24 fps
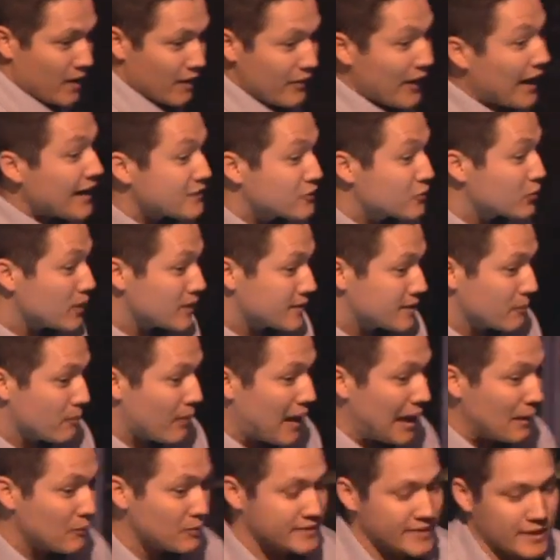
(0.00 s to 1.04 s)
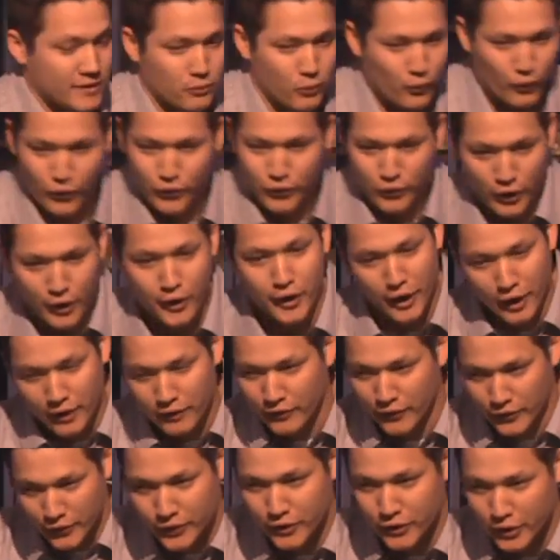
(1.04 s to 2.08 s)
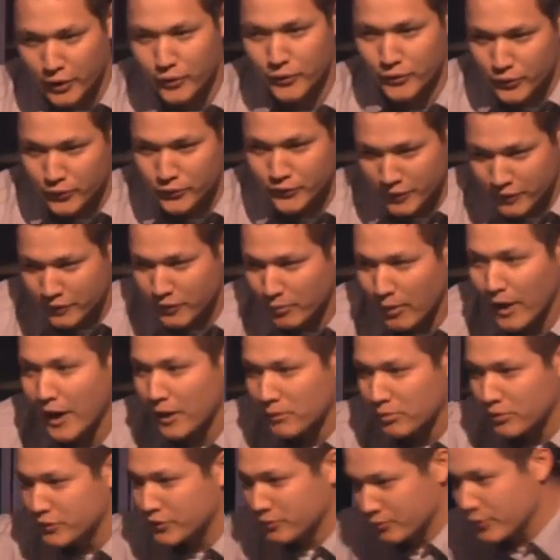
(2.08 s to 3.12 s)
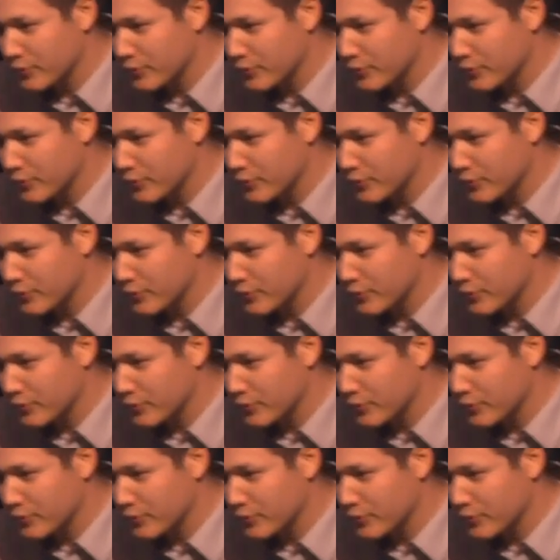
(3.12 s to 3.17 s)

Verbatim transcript: That's what the Bible says. Well, again, there you go, using the Bible to